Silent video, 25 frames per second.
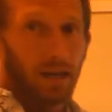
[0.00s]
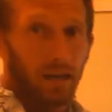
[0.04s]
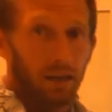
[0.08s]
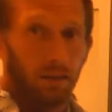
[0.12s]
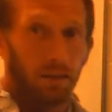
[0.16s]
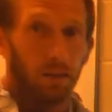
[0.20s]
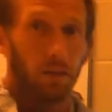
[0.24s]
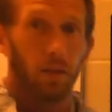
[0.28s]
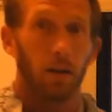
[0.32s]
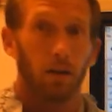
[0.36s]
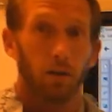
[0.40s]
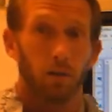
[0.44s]
I
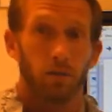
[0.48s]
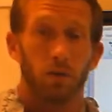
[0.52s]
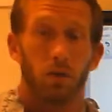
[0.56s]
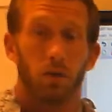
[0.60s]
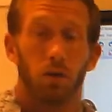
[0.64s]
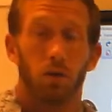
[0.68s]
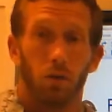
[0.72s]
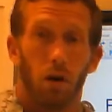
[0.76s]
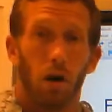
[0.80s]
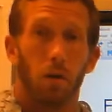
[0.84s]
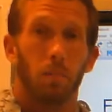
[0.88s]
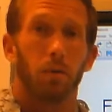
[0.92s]
can think of
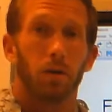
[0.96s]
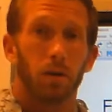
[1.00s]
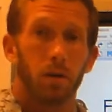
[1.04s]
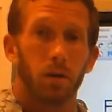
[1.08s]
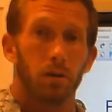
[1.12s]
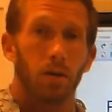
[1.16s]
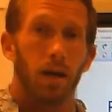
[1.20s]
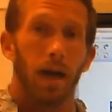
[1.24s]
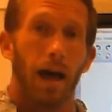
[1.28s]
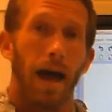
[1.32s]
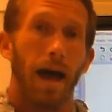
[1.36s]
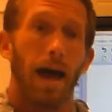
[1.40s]
two
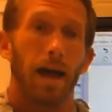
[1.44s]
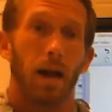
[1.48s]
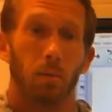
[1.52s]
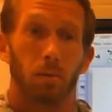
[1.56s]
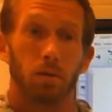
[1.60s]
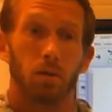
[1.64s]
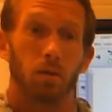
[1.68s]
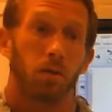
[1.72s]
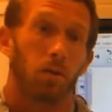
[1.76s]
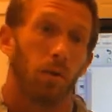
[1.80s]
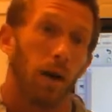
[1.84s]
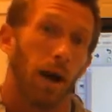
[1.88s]
numbers that add
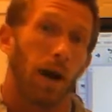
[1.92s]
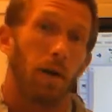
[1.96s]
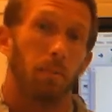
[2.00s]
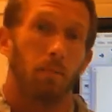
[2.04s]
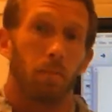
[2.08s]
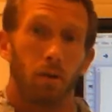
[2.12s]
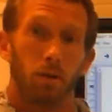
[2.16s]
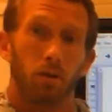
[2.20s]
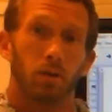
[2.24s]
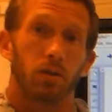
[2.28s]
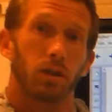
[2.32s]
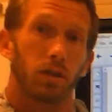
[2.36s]
up to
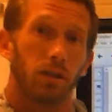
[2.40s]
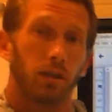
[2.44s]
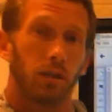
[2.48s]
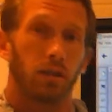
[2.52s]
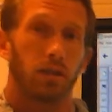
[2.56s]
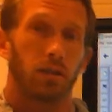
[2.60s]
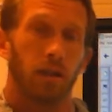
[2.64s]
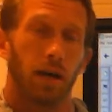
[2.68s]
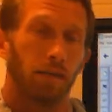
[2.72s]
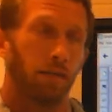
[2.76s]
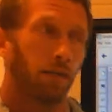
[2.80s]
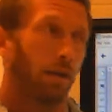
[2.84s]
at most
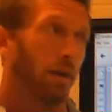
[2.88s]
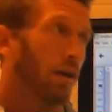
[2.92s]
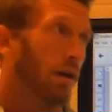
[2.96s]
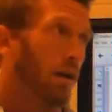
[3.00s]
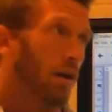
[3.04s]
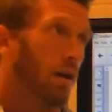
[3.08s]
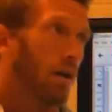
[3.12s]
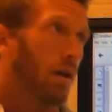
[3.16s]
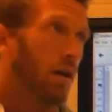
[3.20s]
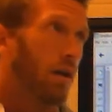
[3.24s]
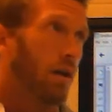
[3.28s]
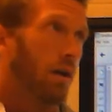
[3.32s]
67.
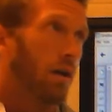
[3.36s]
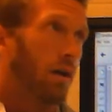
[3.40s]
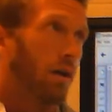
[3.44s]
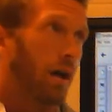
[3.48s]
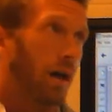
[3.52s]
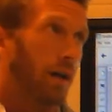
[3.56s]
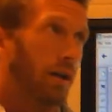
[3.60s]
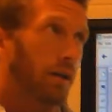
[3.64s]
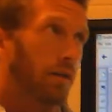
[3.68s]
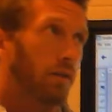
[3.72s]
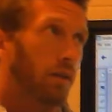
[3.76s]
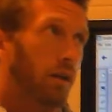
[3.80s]

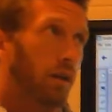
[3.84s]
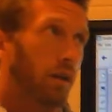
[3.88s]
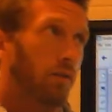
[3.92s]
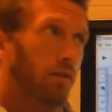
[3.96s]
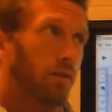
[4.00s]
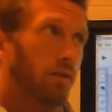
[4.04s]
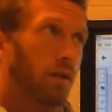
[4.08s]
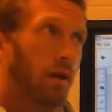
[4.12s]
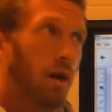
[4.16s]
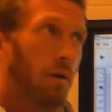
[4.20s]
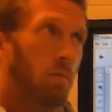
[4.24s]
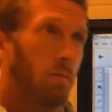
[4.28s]
I can think
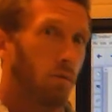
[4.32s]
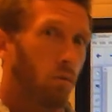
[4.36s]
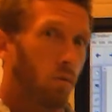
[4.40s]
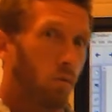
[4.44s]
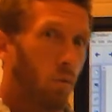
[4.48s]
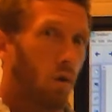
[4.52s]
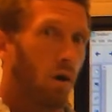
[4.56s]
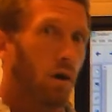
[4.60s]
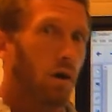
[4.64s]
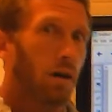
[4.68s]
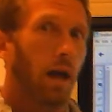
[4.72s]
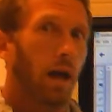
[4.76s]
of the number
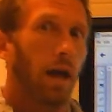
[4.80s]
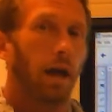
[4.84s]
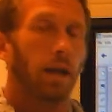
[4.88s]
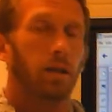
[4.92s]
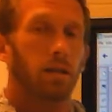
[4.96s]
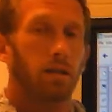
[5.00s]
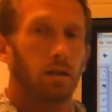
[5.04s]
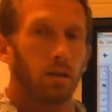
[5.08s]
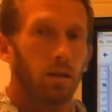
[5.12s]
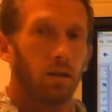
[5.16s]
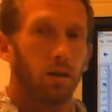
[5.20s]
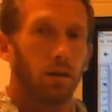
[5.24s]
1
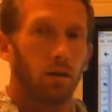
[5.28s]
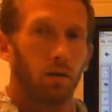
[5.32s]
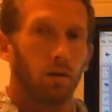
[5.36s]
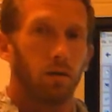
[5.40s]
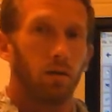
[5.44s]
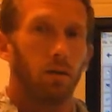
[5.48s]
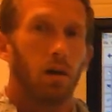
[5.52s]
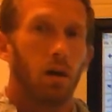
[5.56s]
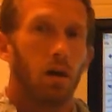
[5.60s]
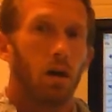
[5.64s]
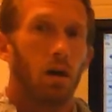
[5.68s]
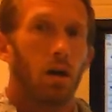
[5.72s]
and 2.
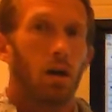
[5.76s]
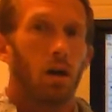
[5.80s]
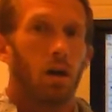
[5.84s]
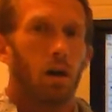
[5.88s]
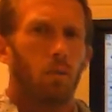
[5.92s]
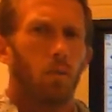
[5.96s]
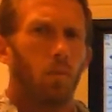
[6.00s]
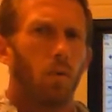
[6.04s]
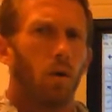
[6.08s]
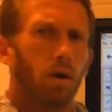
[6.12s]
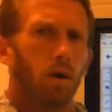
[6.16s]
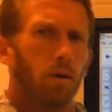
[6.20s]

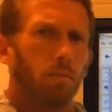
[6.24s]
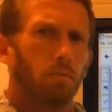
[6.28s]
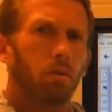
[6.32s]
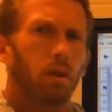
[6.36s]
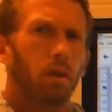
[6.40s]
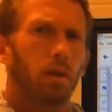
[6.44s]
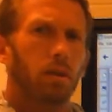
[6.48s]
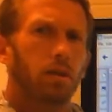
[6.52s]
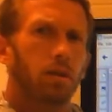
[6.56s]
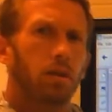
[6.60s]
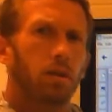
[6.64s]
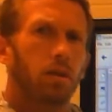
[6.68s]
1
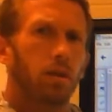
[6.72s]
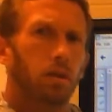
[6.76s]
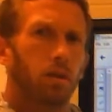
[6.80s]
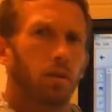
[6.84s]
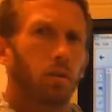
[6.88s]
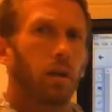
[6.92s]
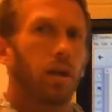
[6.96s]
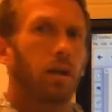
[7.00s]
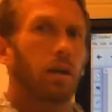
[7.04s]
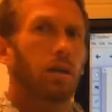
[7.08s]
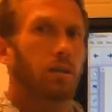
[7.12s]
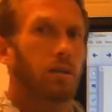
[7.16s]
plus
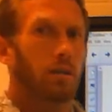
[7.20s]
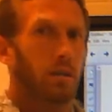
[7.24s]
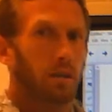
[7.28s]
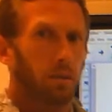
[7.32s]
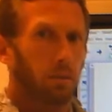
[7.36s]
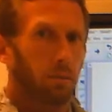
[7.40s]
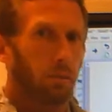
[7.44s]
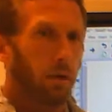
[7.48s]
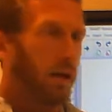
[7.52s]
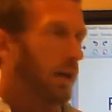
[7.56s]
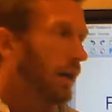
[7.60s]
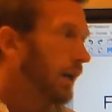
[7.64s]
2 is
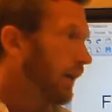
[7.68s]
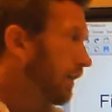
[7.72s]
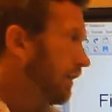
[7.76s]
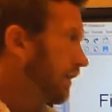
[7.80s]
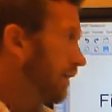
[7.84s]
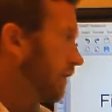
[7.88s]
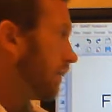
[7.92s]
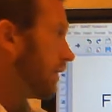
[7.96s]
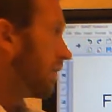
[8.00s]
3,